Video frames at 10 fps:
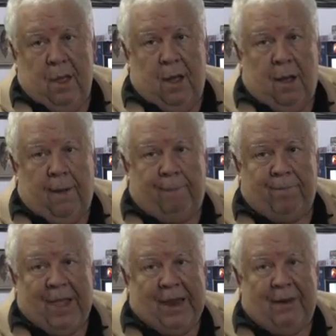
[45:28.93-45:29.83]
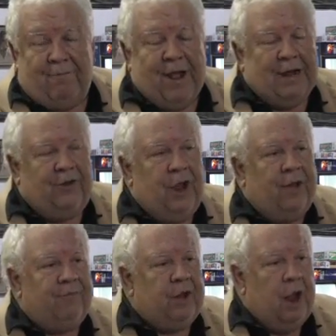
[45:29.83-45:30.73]
Um, and in fact, you
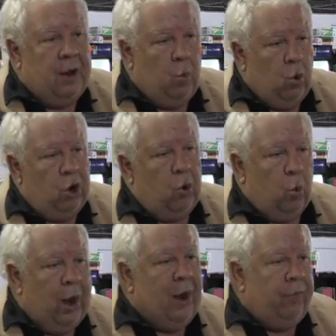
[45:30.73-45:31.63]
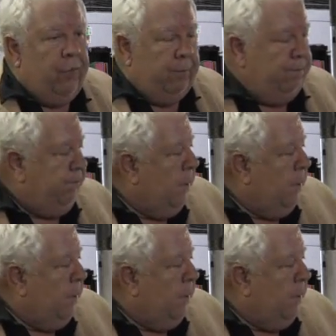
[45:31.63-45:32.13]
have to kind of work around them.